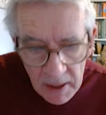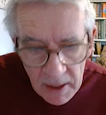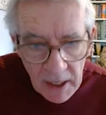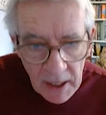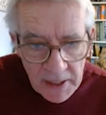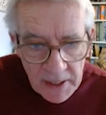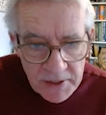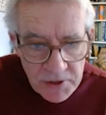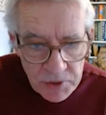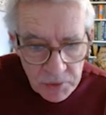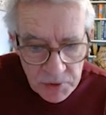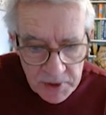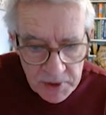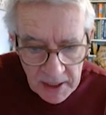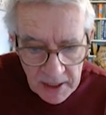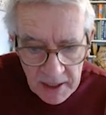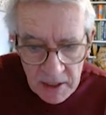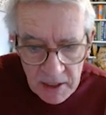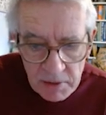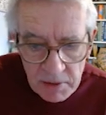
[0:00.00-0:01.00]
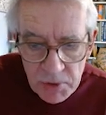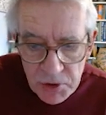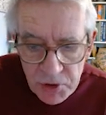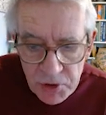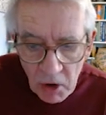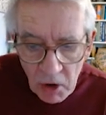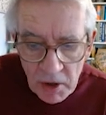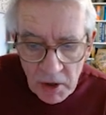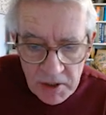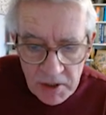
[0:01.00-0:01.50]
As you see here, the
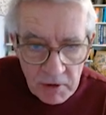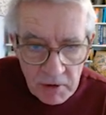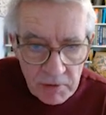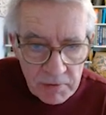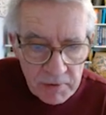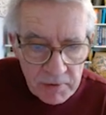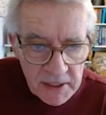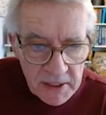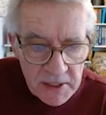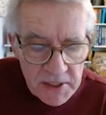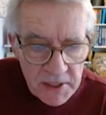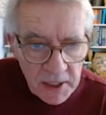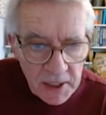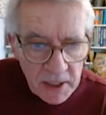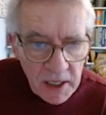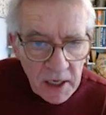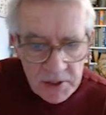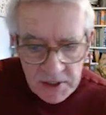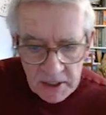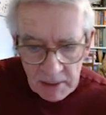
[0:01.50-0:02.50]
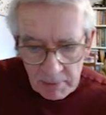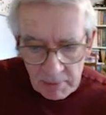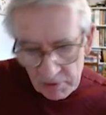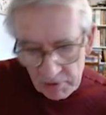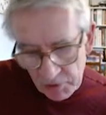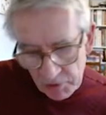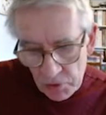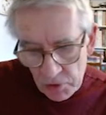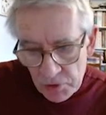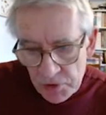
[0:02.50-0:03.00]
majority of these in the color scheme I've
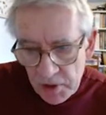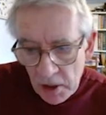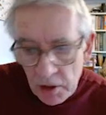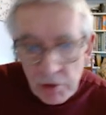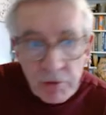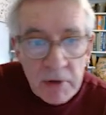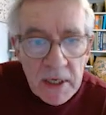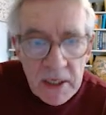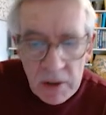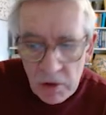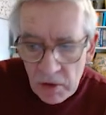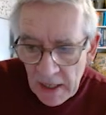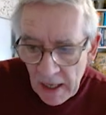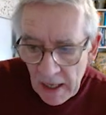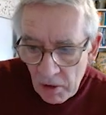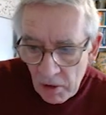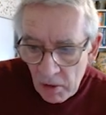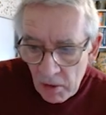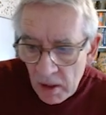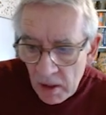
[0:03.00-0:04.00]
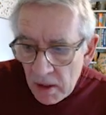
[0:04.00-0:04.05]
used are green or yellow